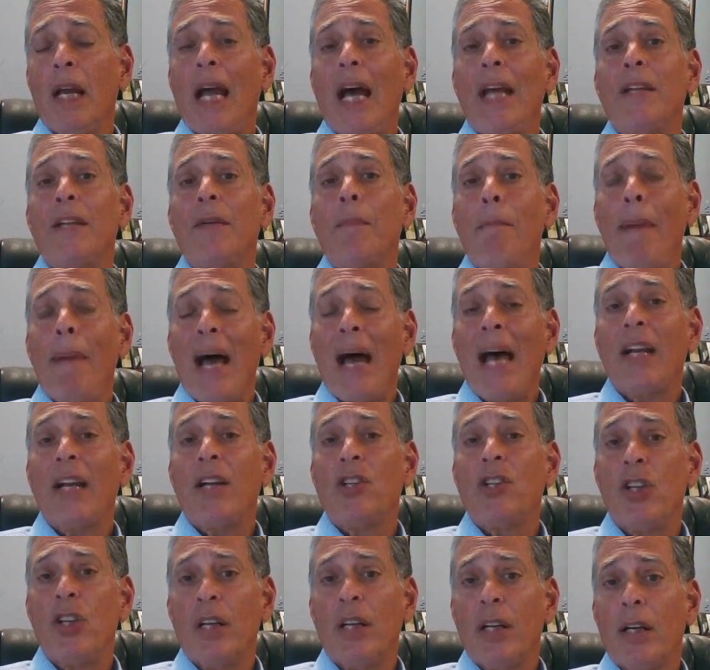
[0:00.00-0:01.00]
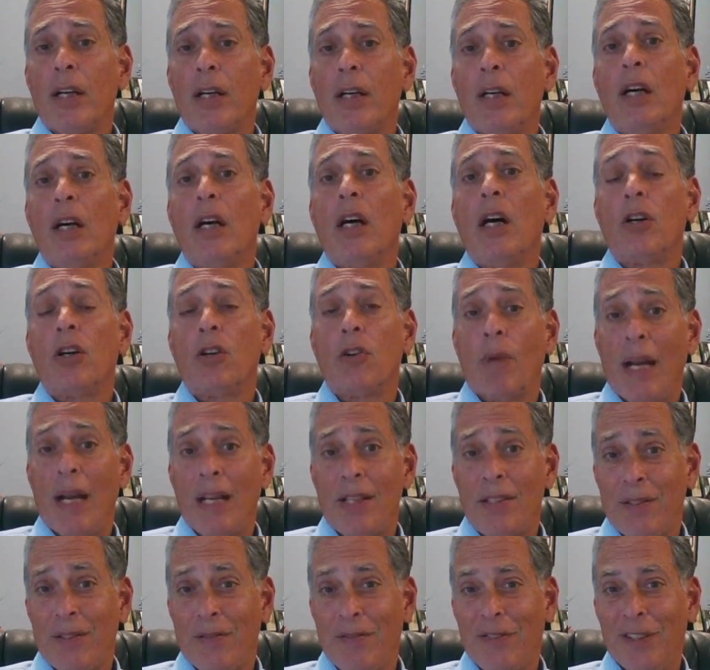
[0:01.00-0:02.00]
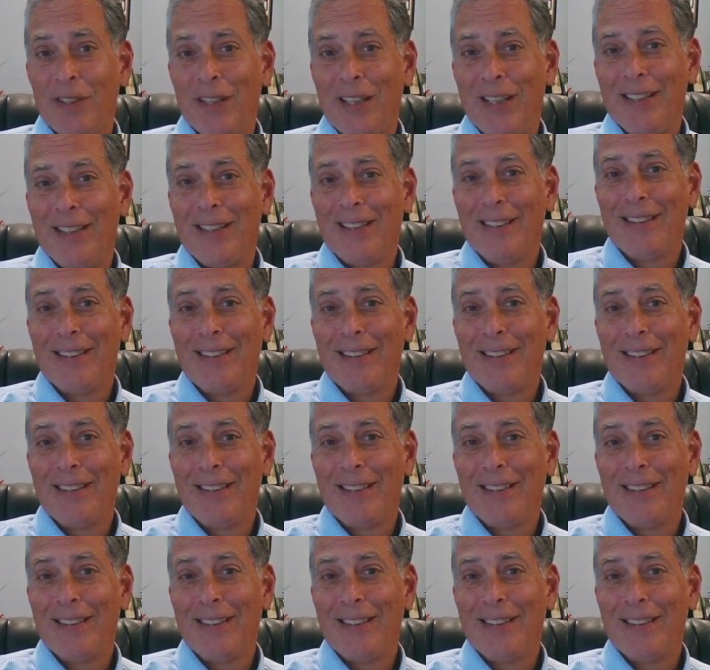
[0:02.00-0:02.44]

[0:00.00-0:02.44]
and to manage it aggressively.